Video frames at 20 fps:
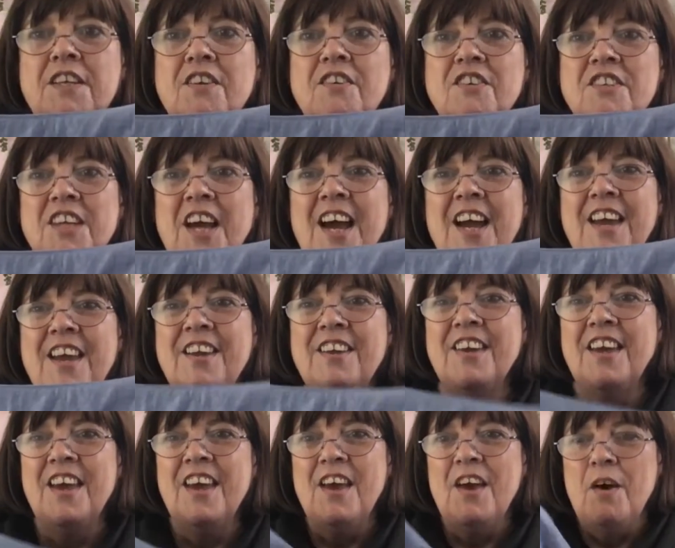a good iron,
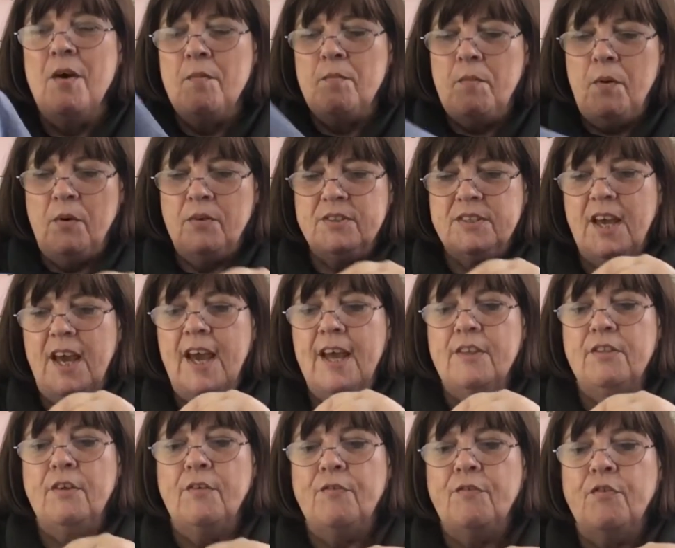but
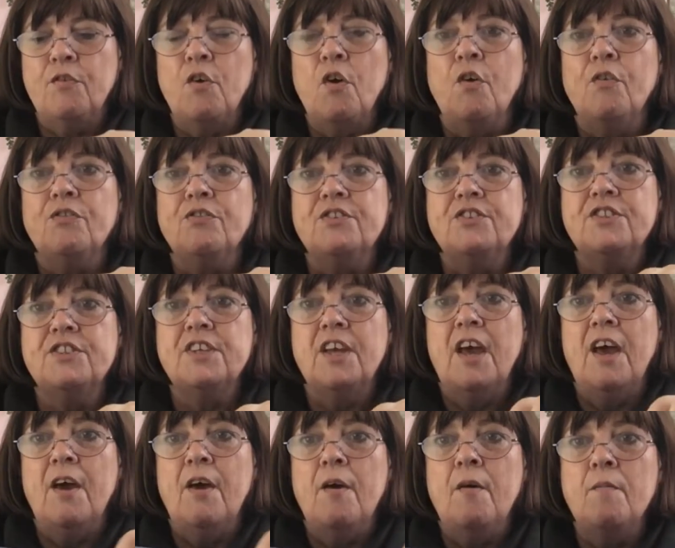at the front
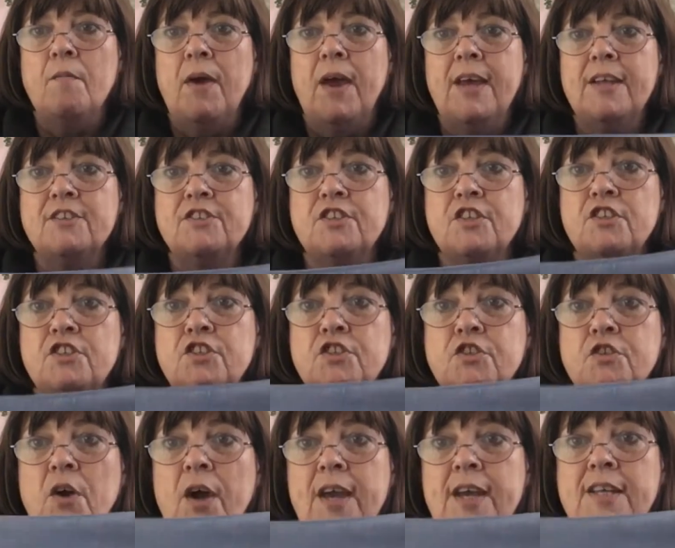it's a
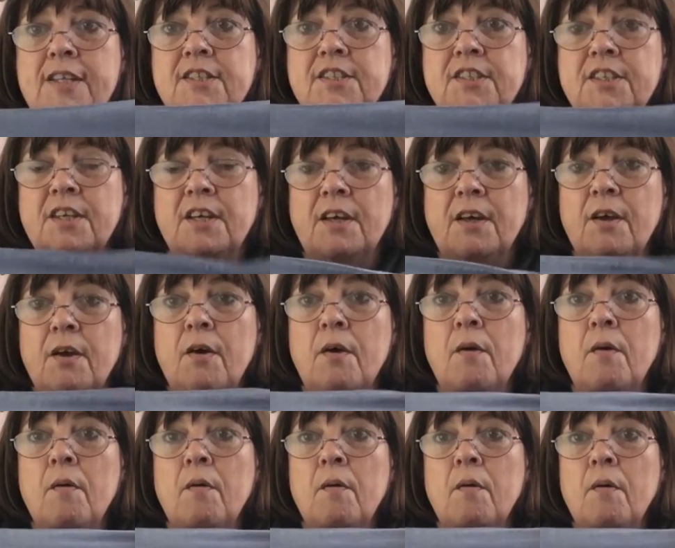straight
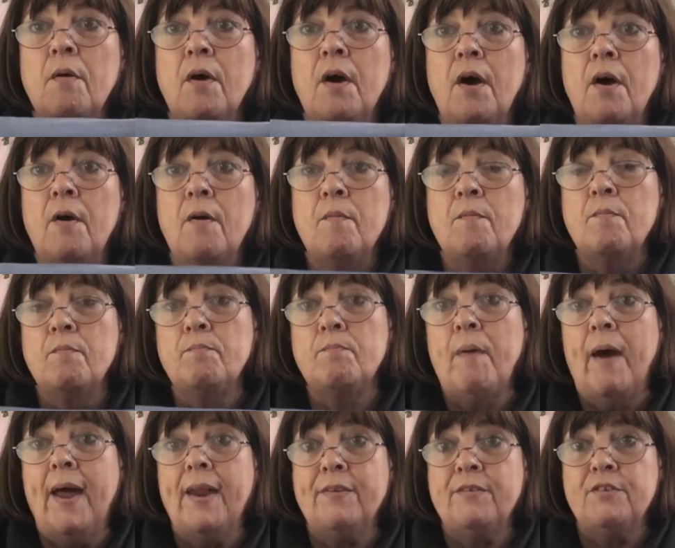
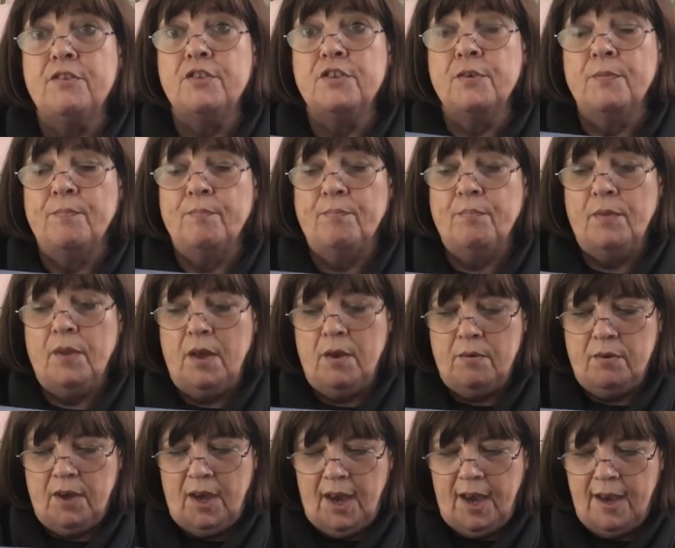band,
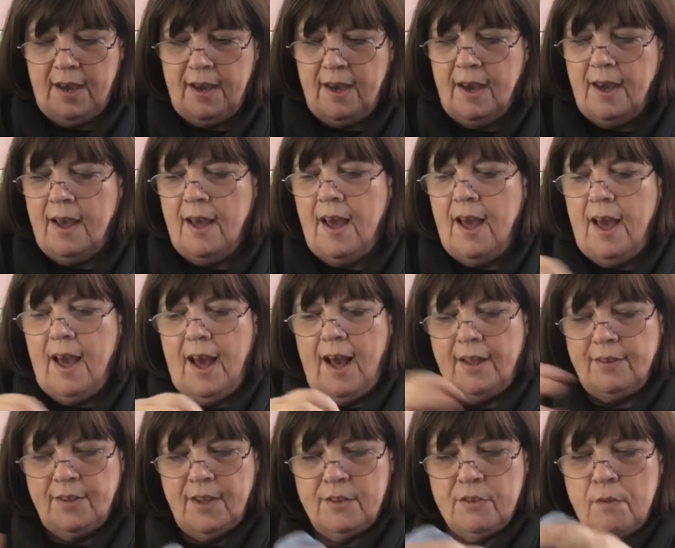okay,
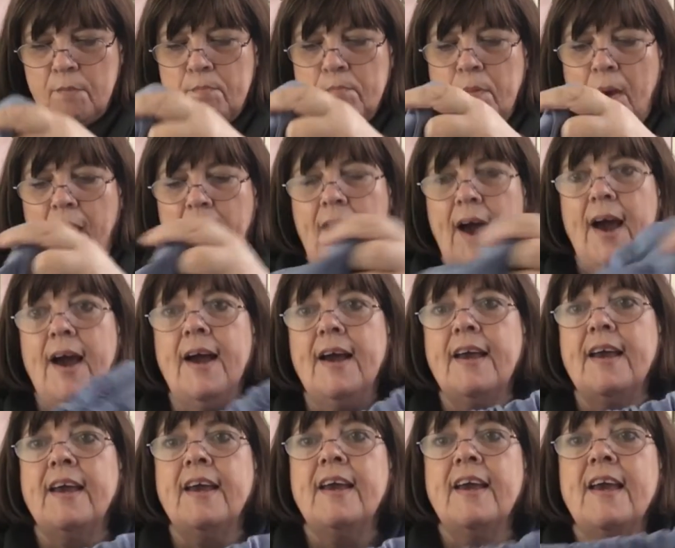and then the
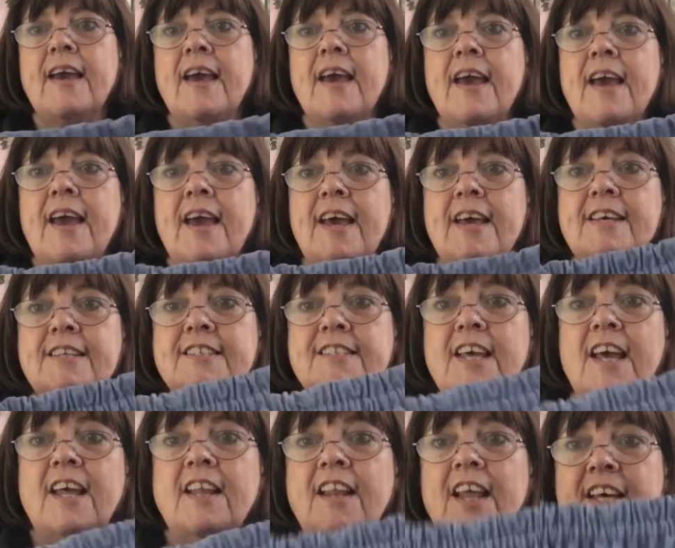back is
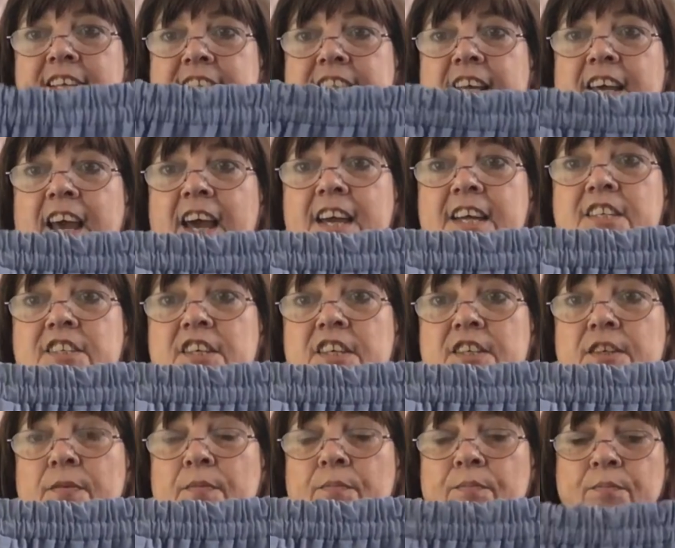
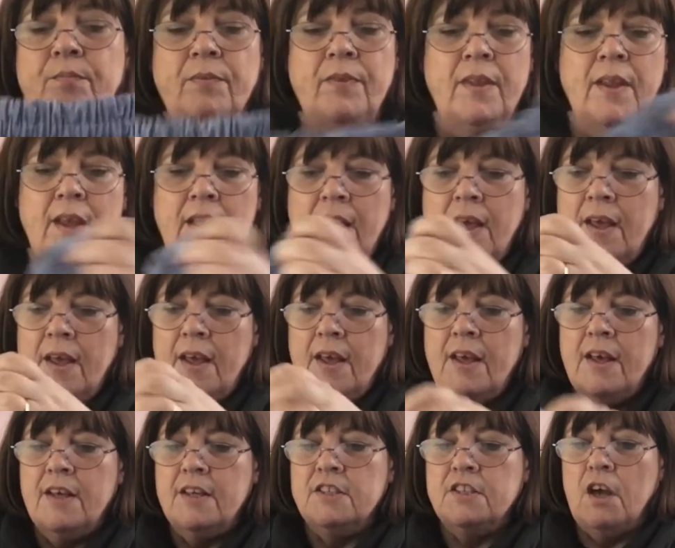elasticated.
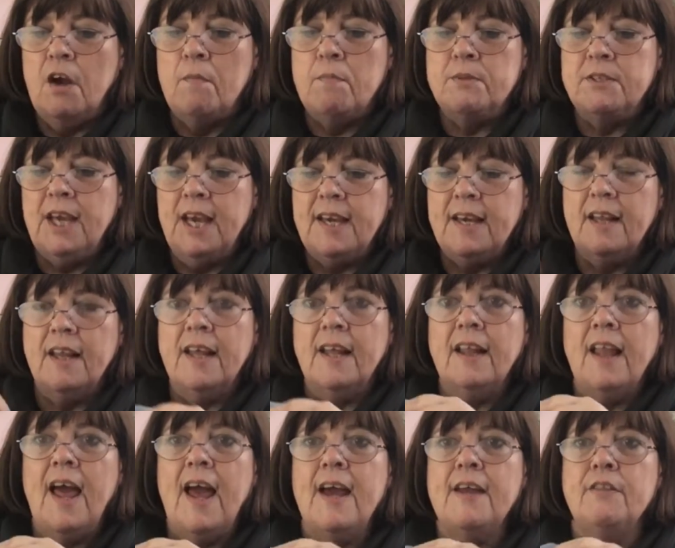So I particularly
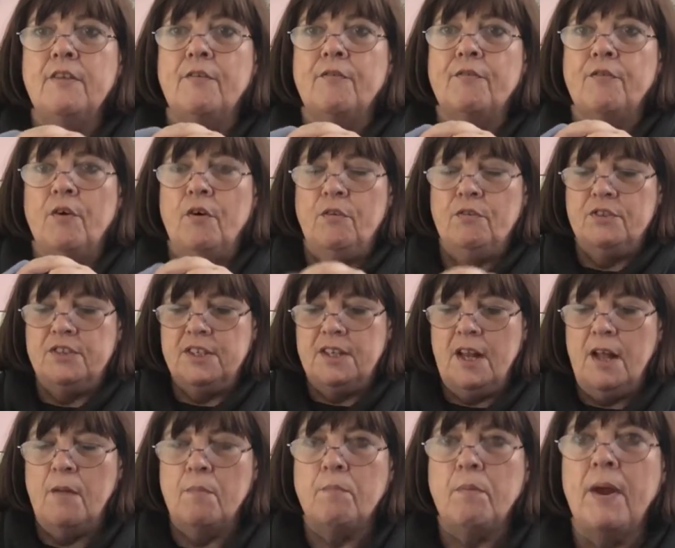like the front, and
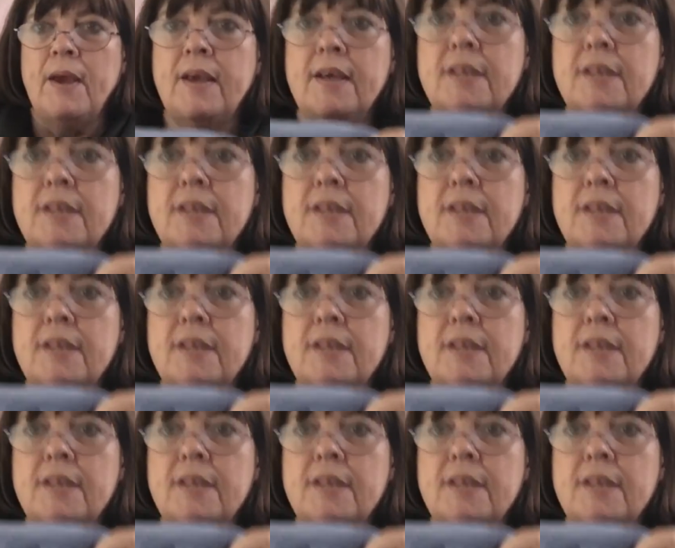I'll bring